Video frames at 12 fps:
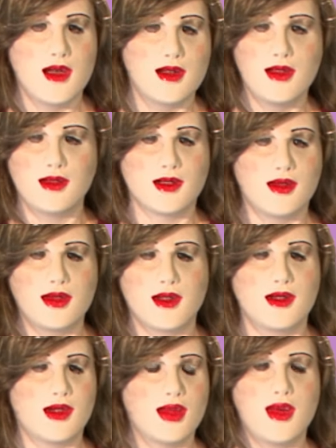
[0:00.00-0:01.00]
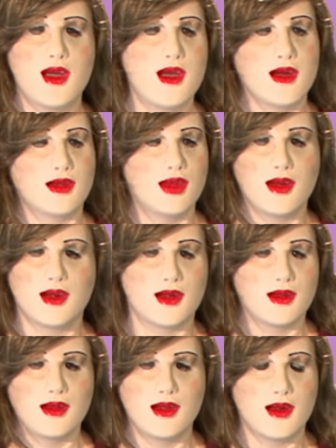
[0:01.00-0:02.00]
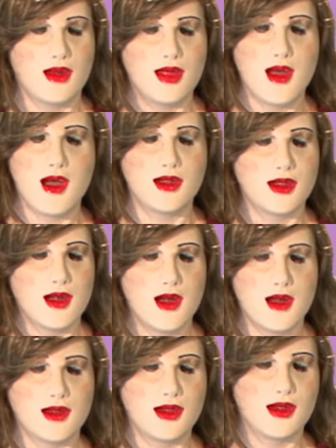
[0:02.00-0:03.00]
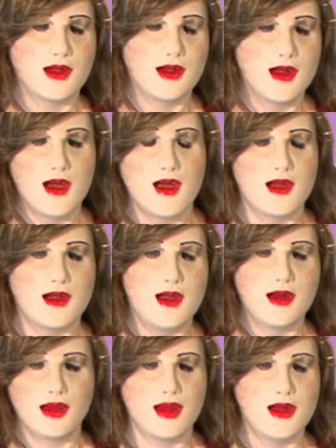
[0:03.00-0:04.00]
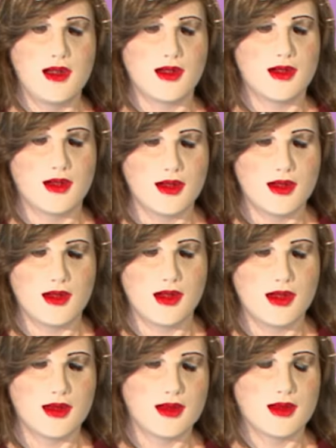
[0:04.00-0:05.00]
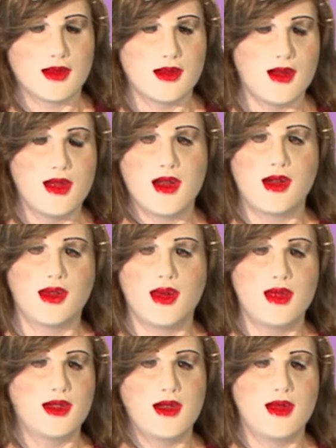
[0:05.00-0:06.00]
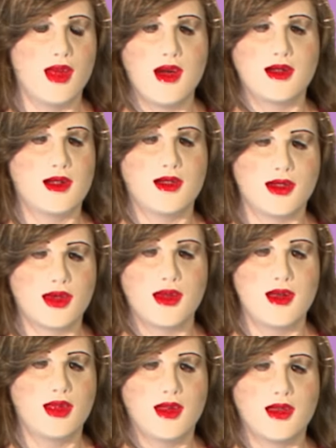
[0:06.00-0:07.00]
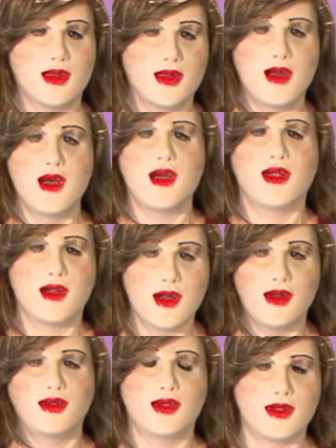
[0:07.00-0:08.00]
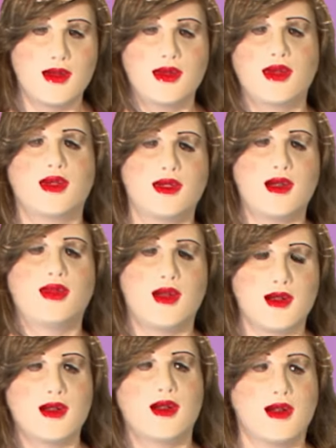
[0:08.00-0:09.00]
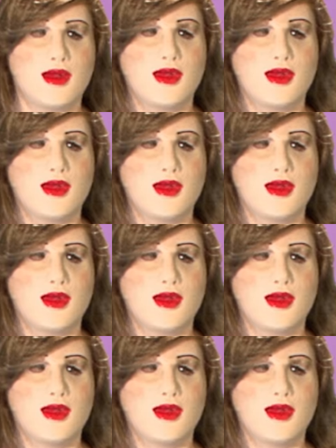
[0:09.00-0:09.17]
And then there's countries like Japan, where, mascots and kangaroo girls are just, I don't know if you see them walking down the street, but the culture seems to accept that kind